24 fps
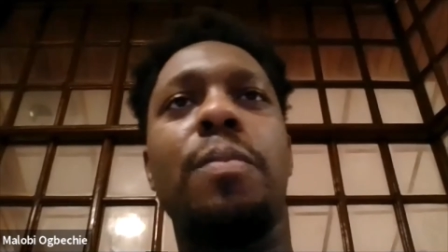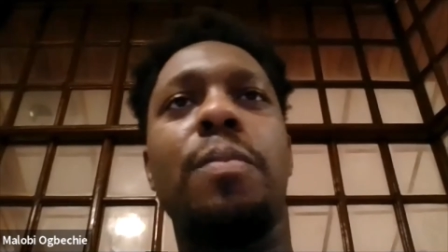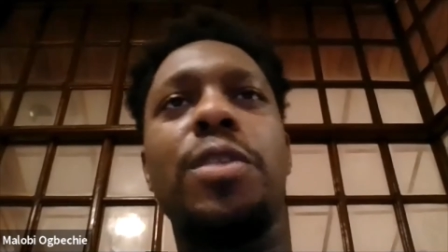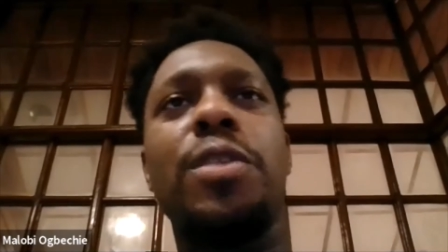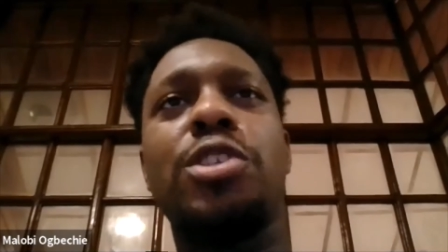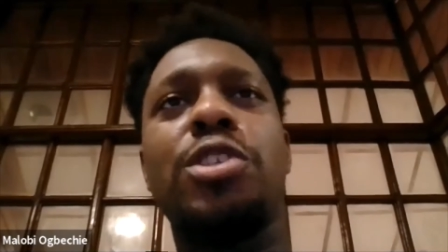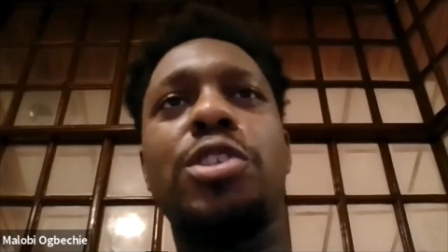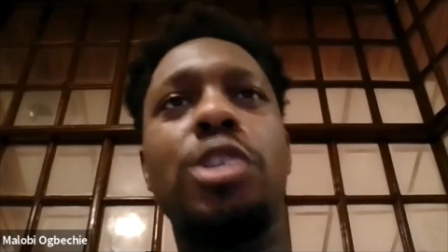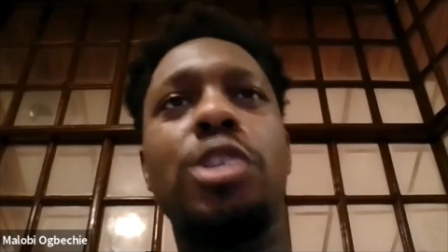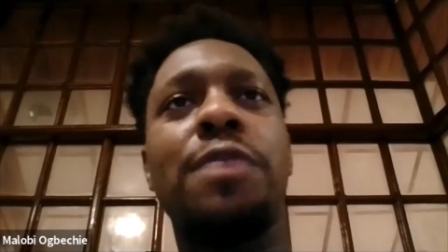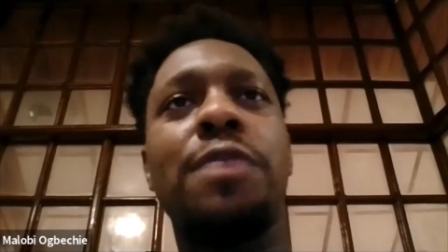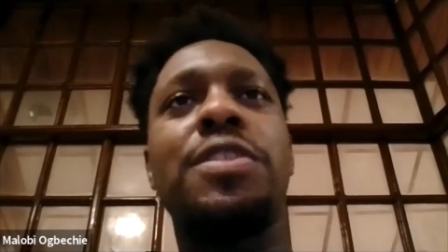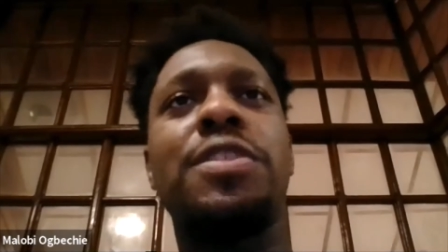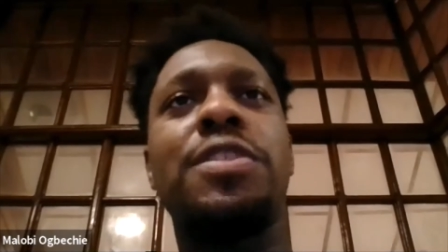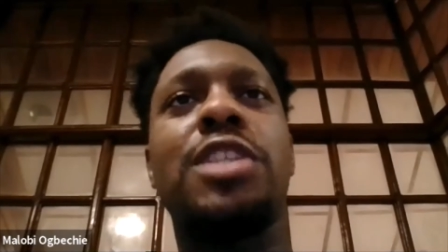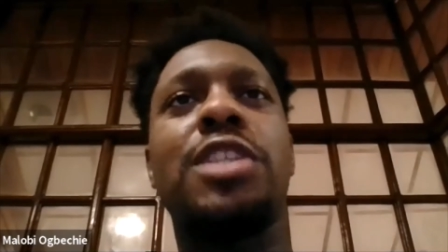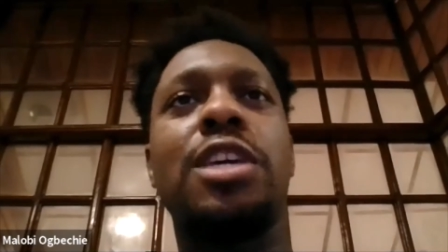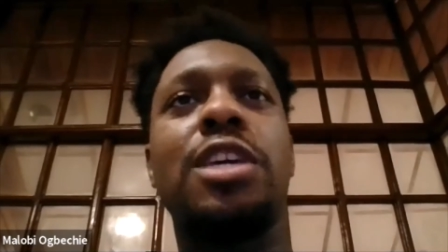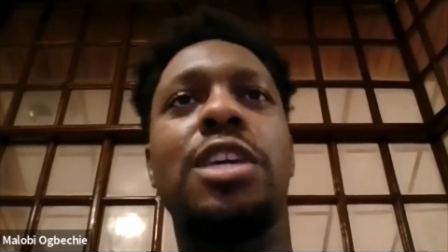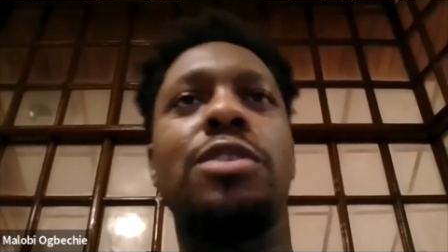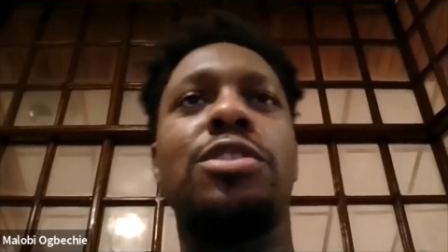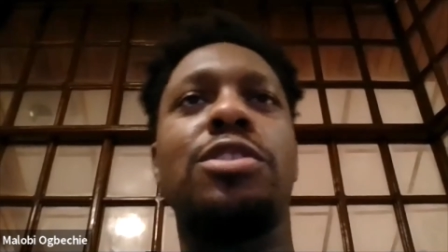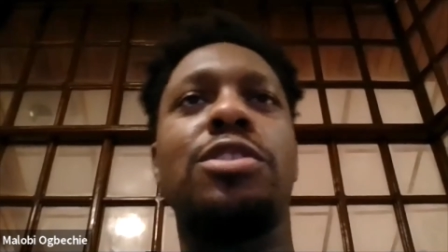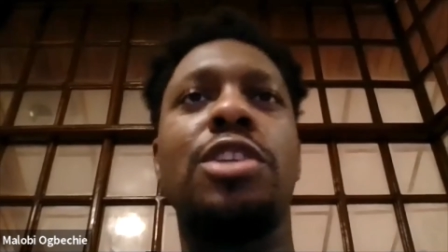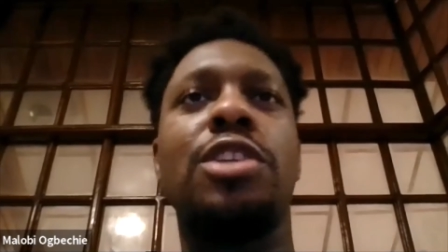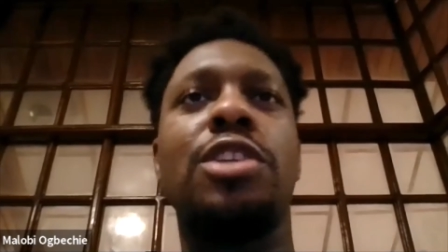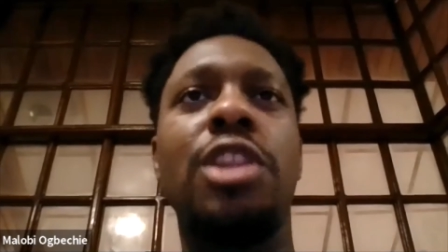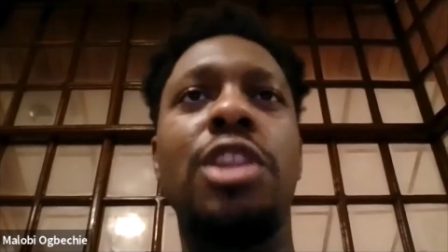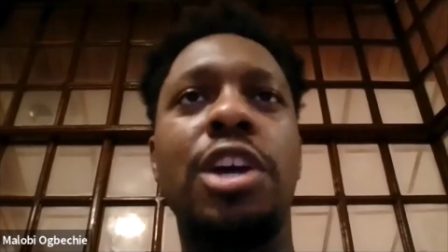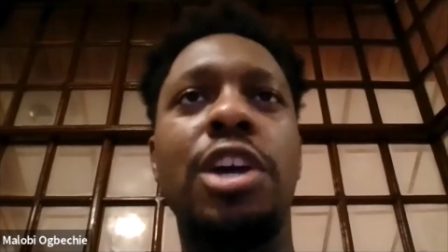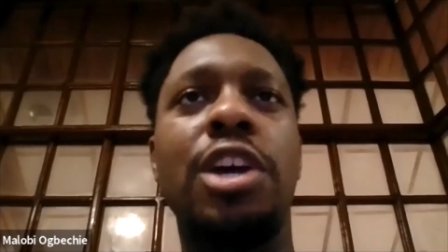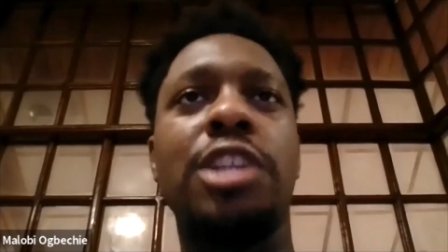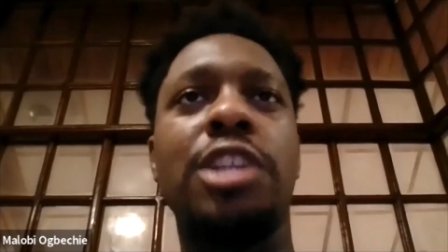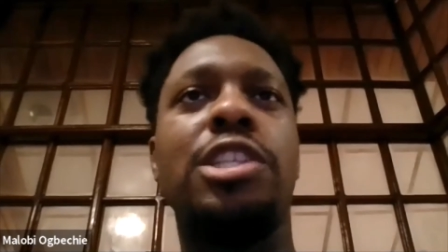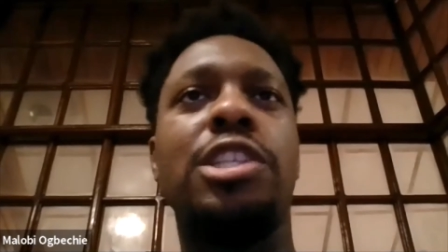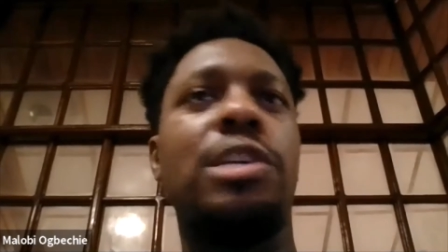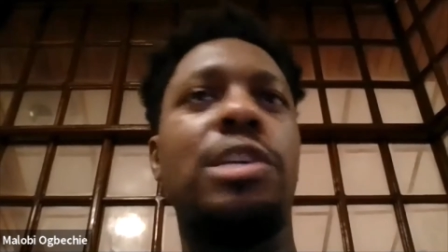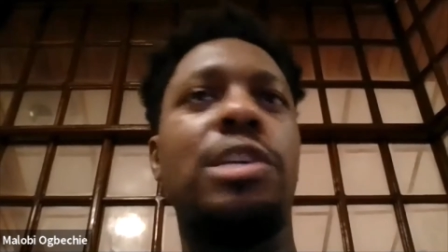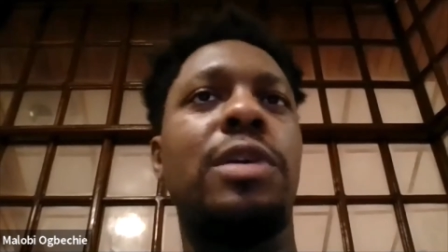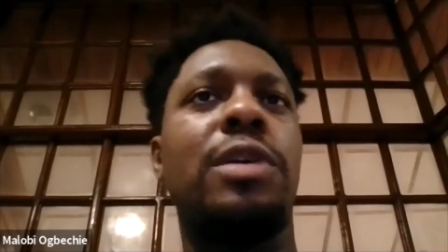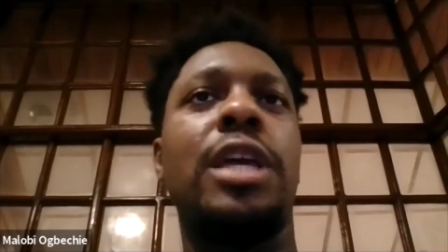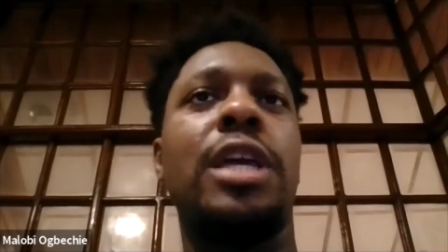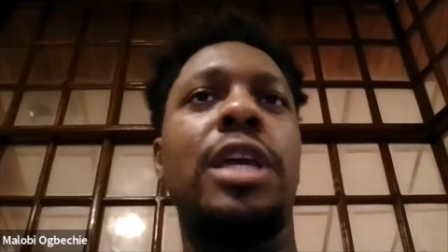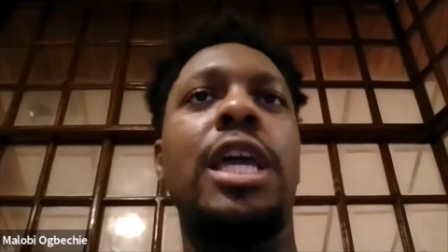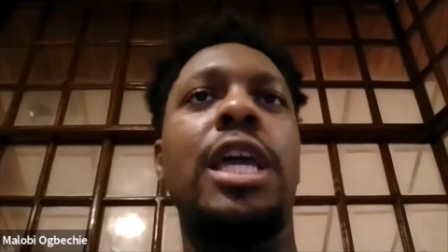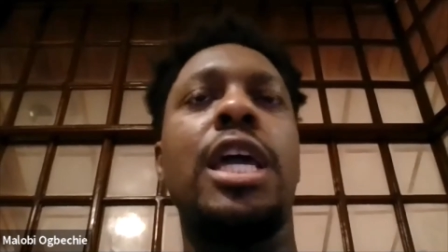the soft skills, the nurturing,